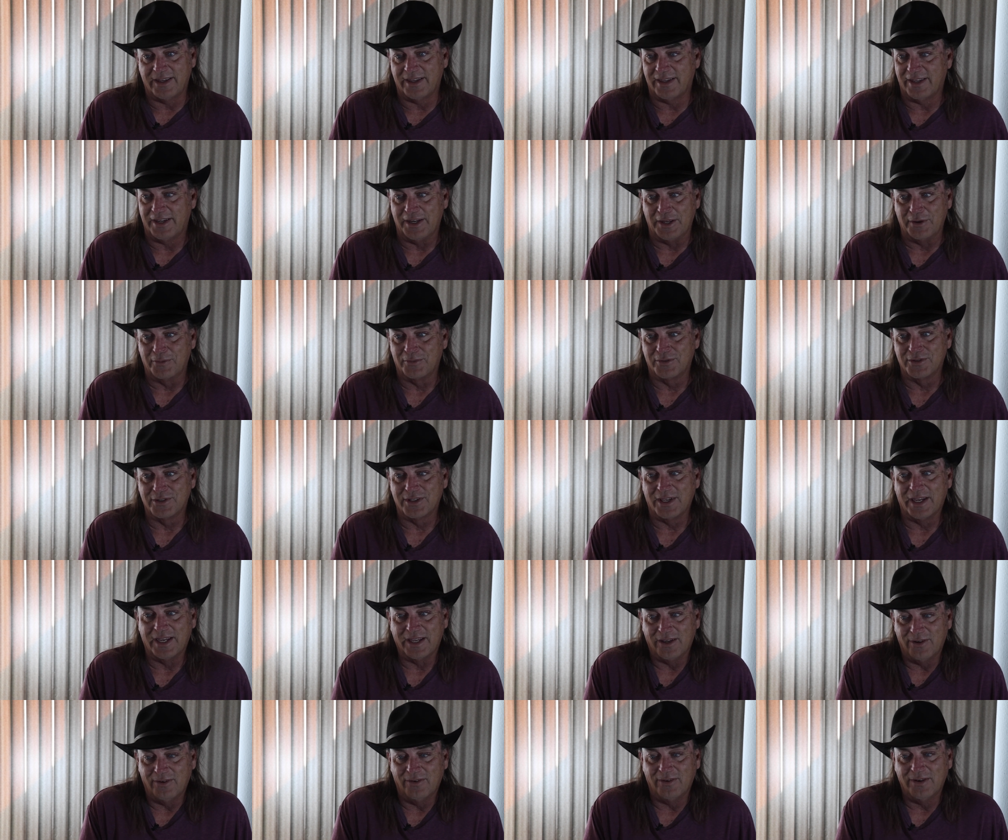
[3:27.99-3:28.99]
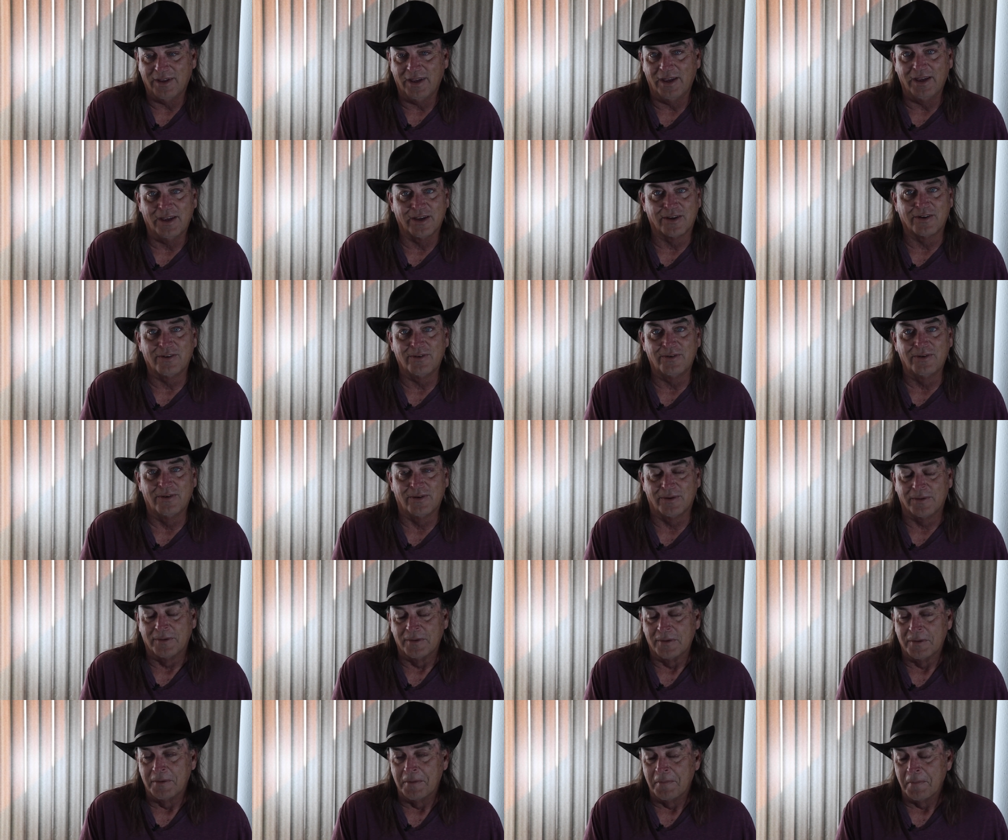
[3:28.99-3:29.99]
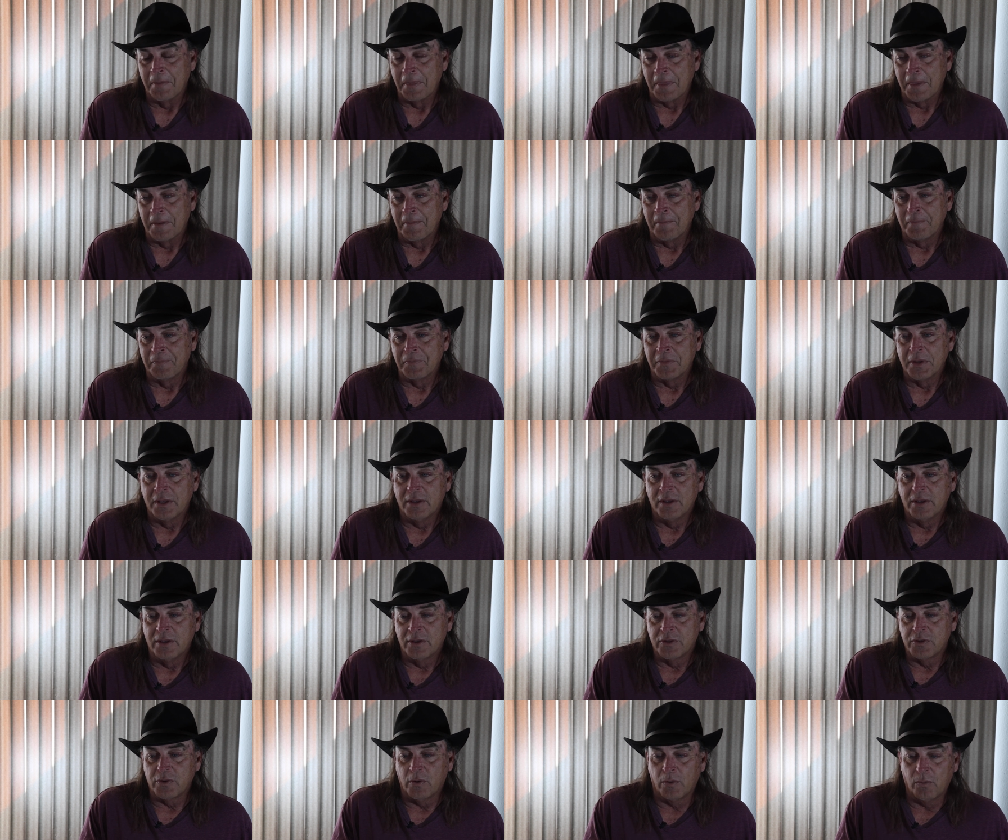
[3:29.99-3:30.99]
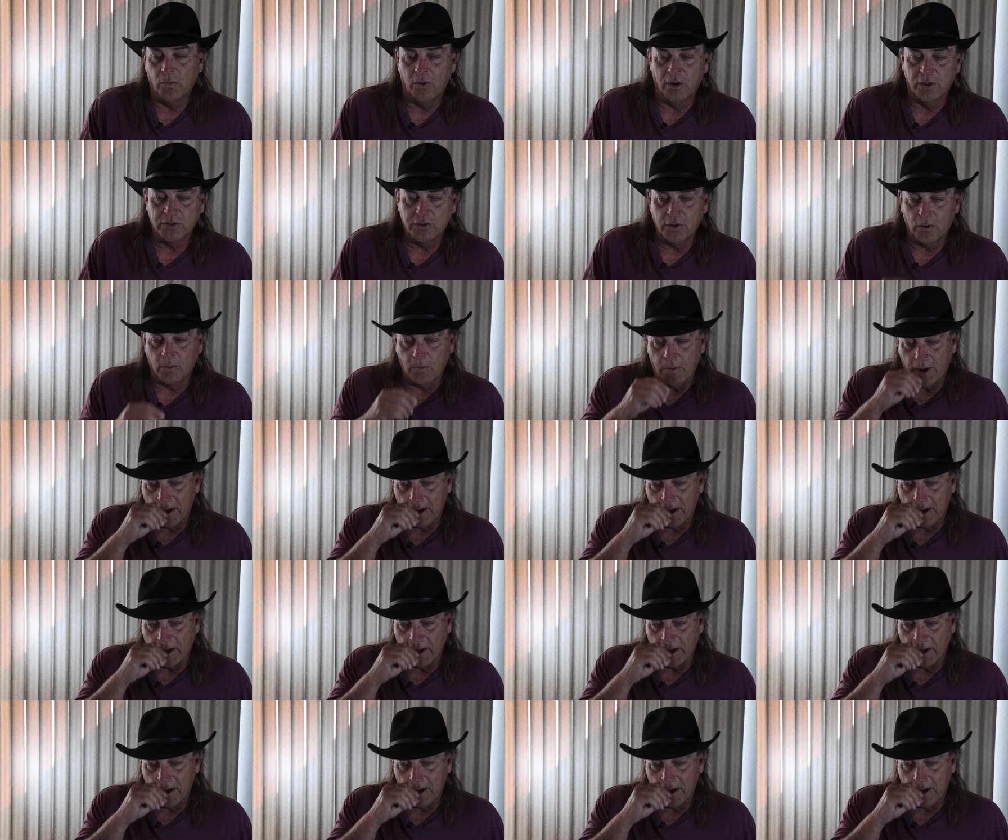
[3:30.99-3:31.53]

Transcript: And it was like, okay, cool. So we worked our